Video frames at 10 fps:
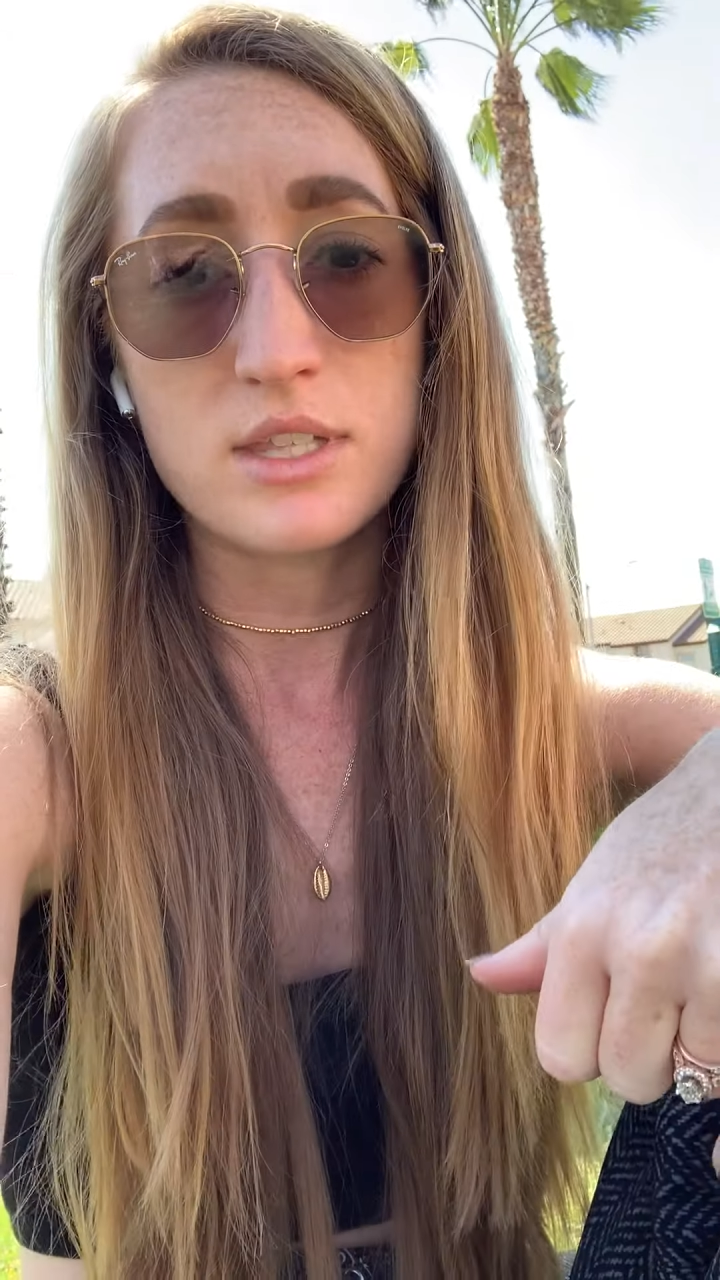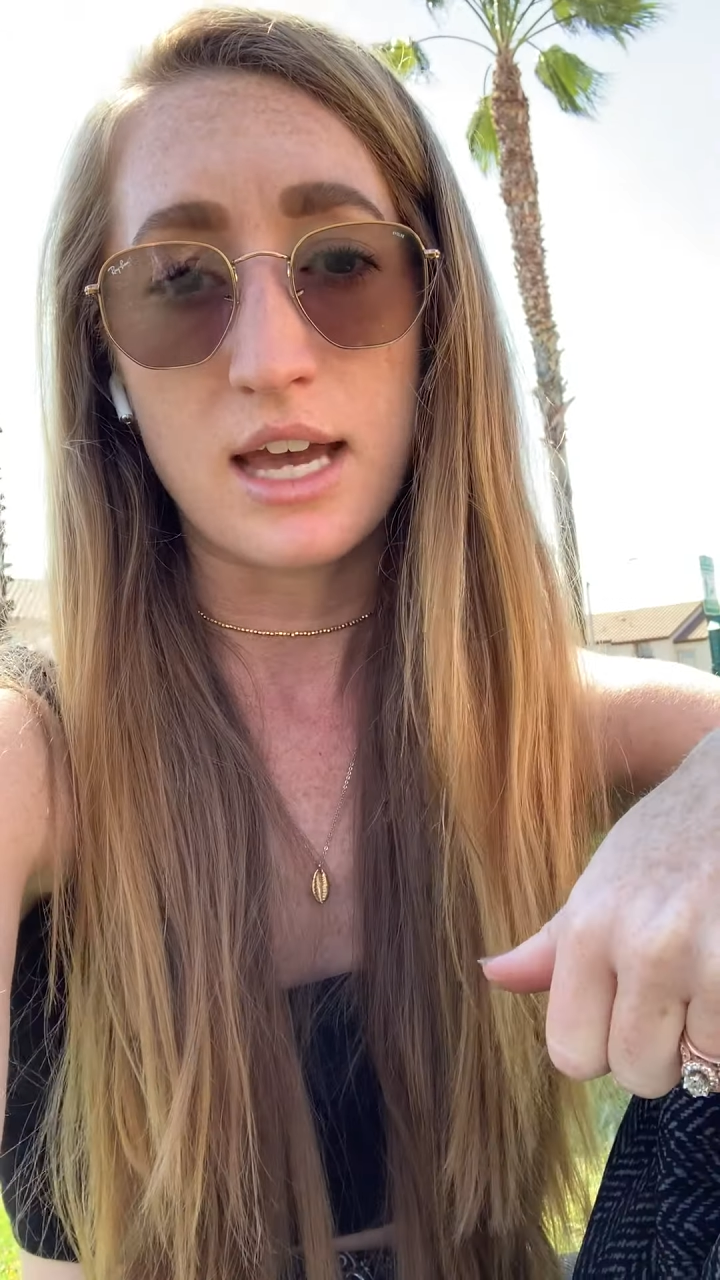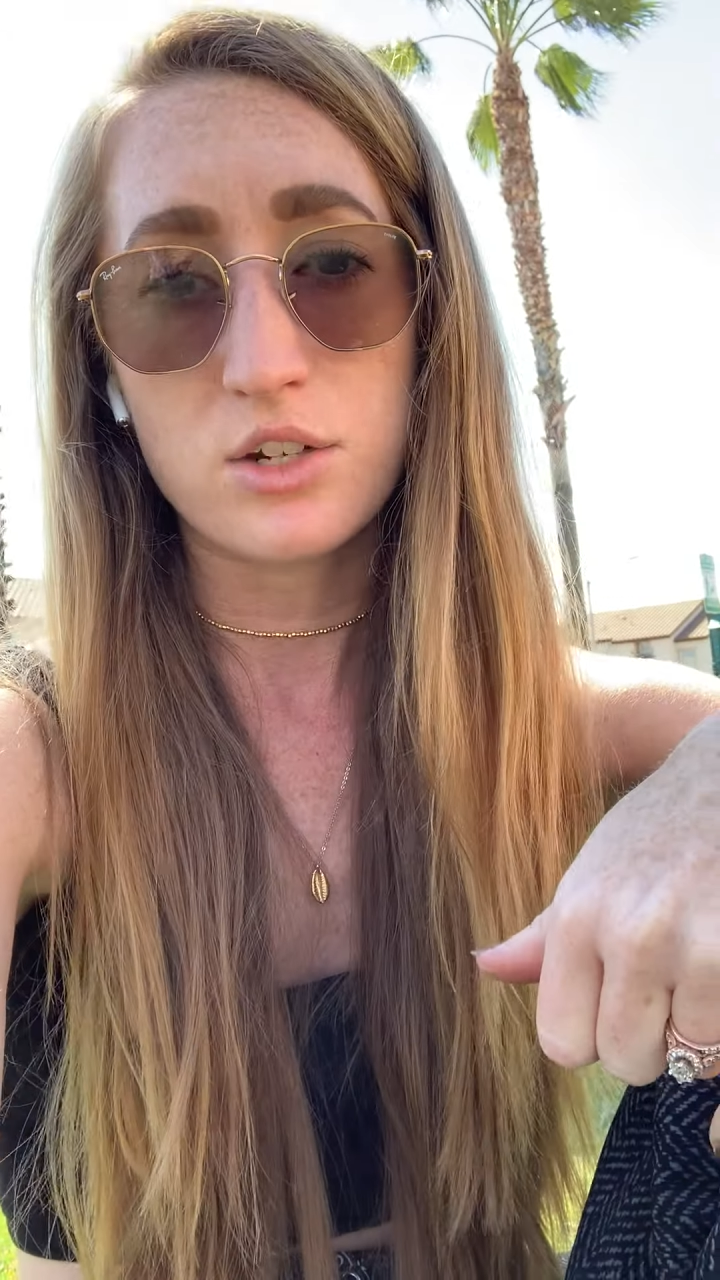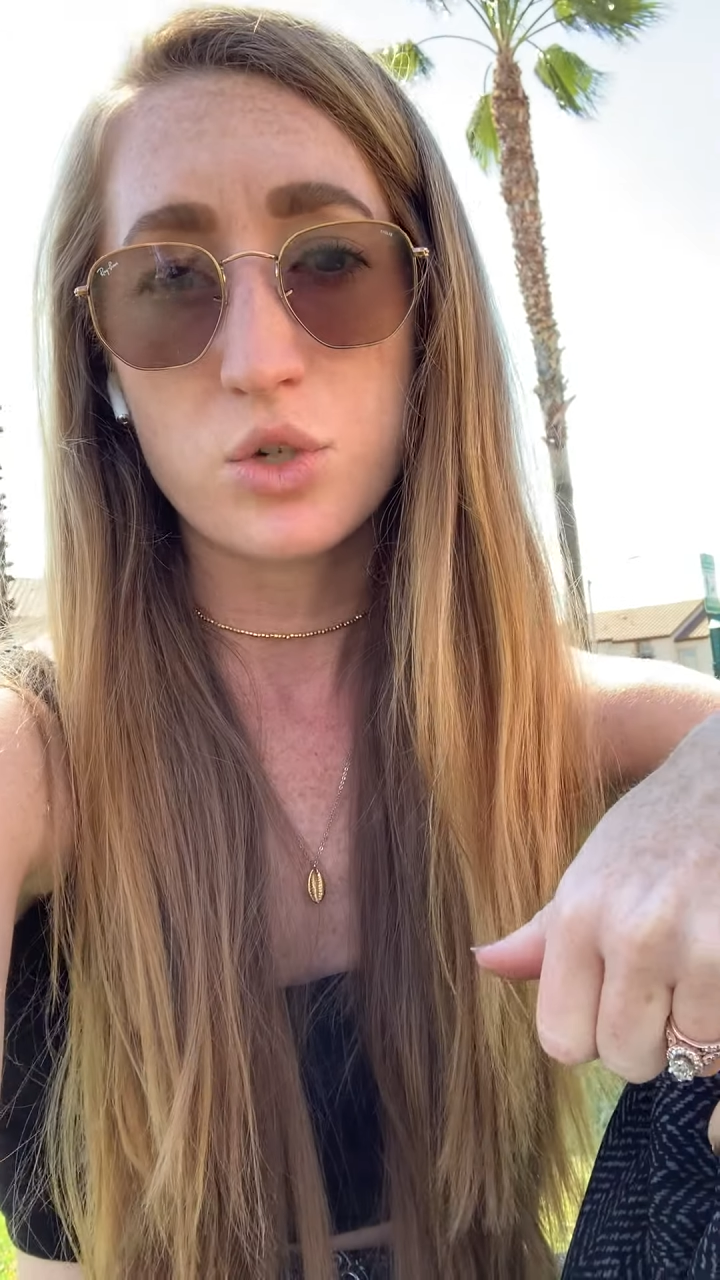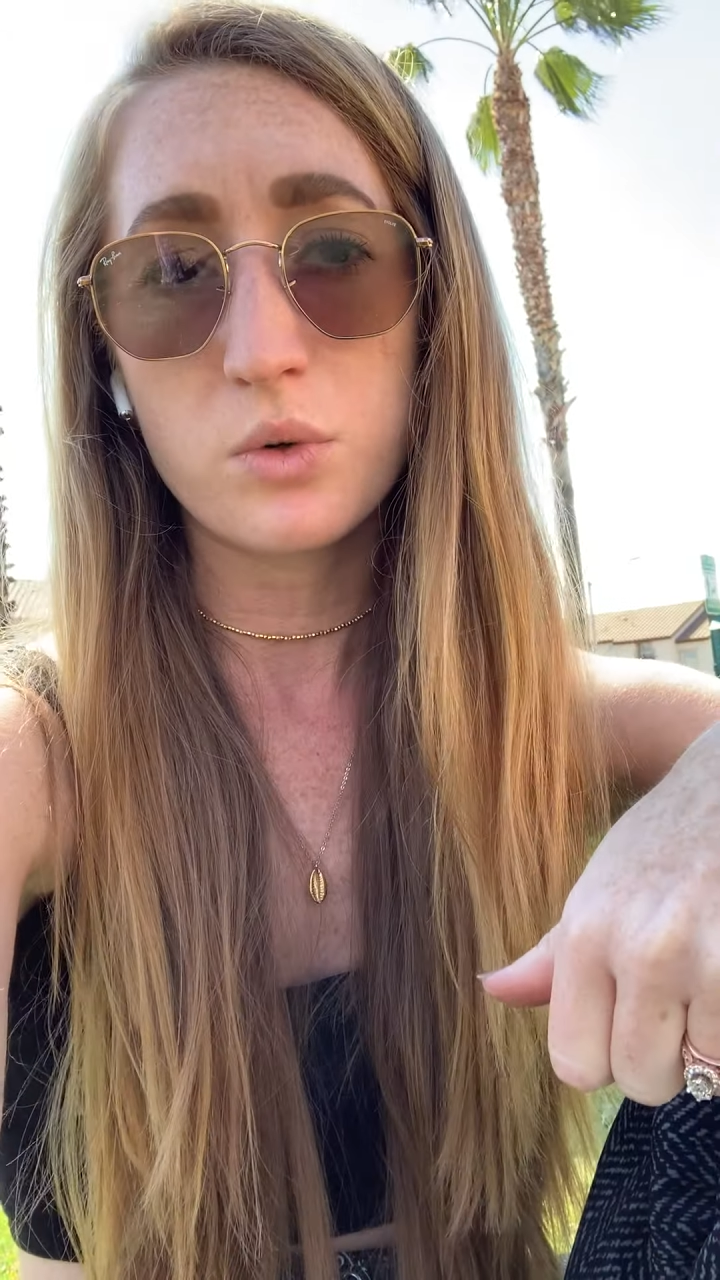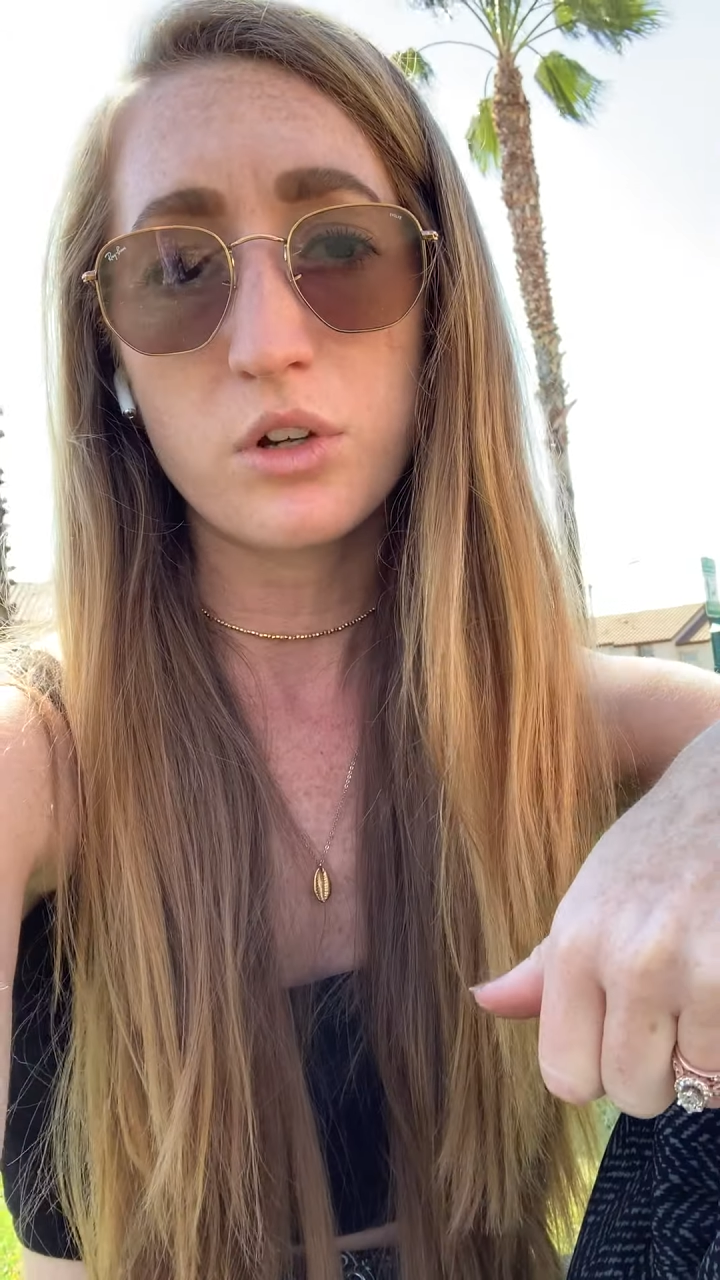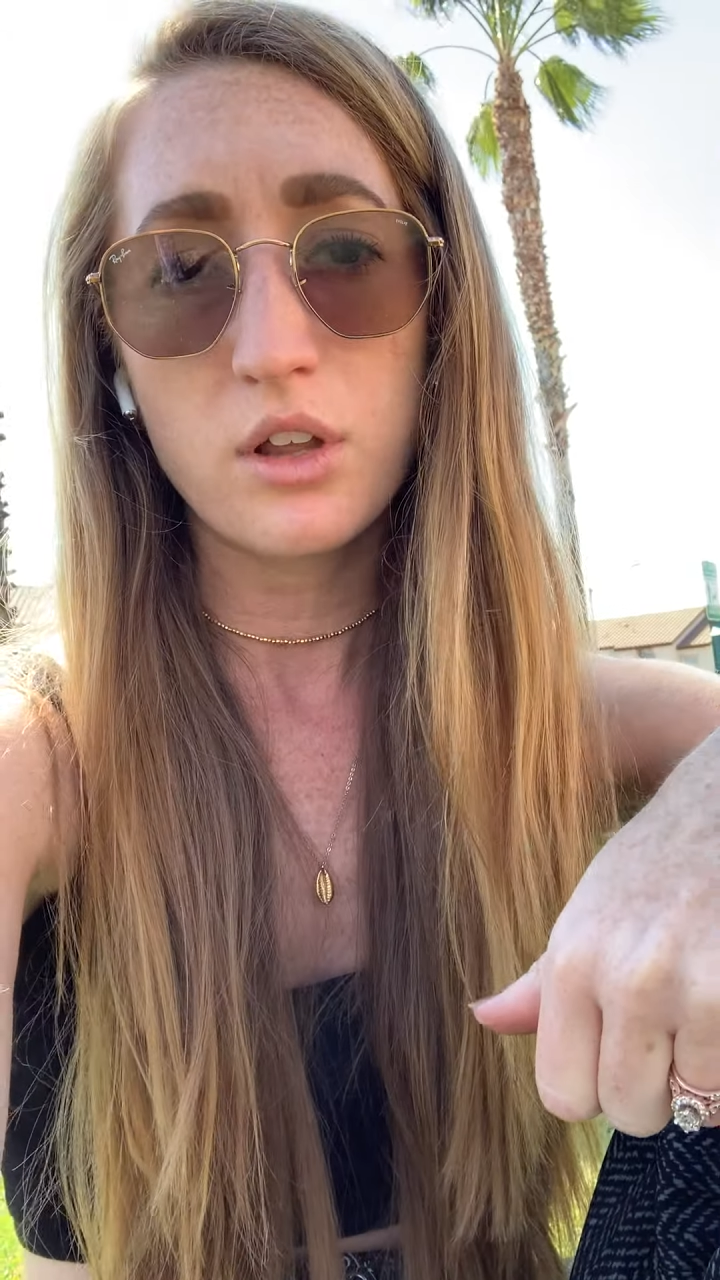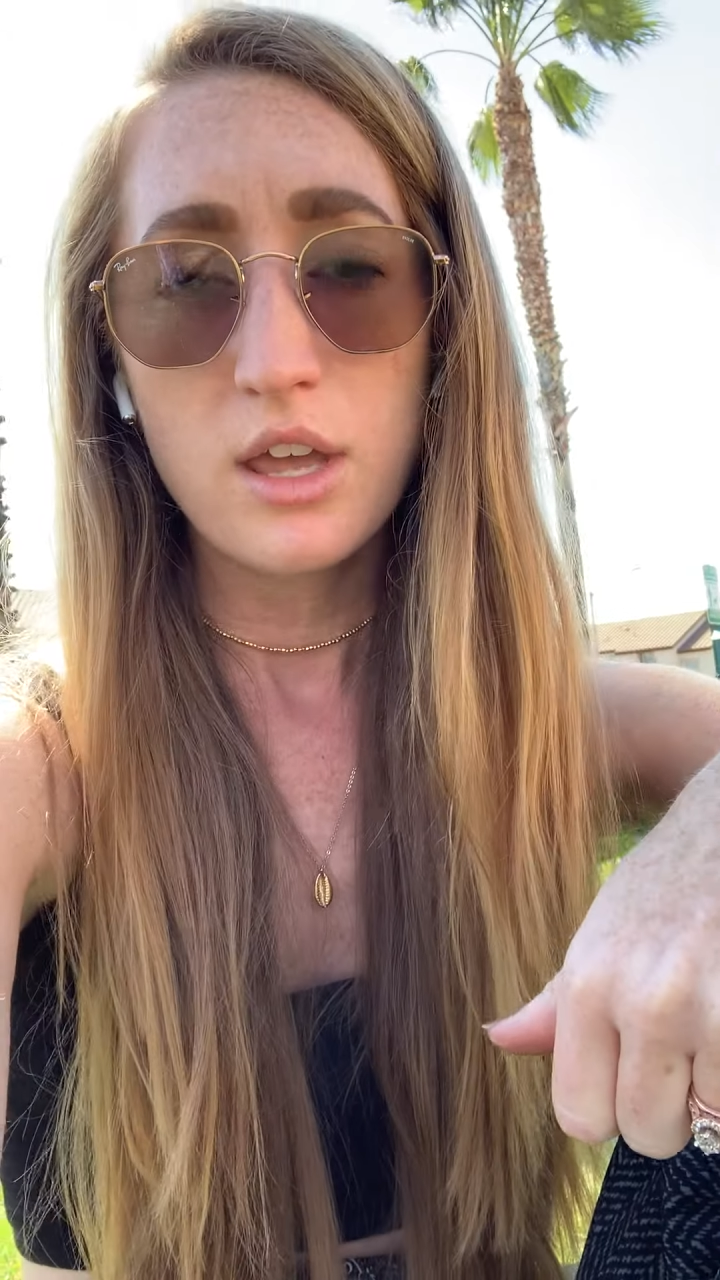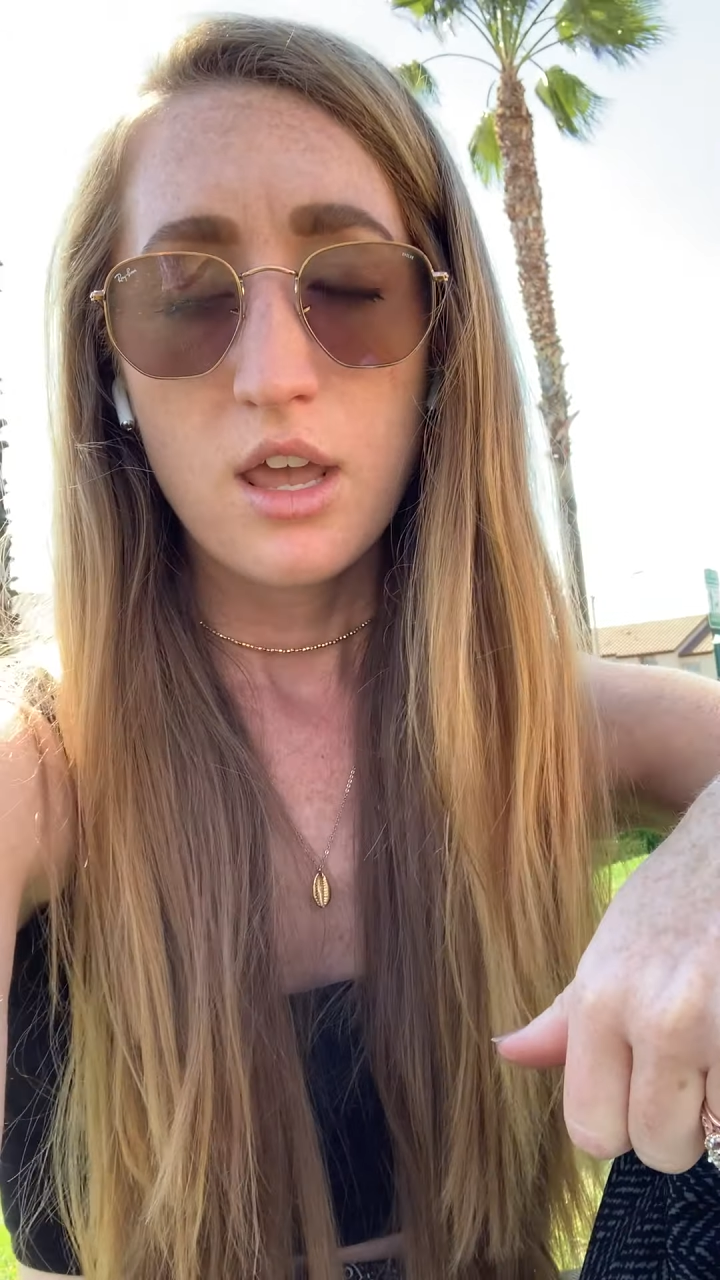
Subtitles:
that tool.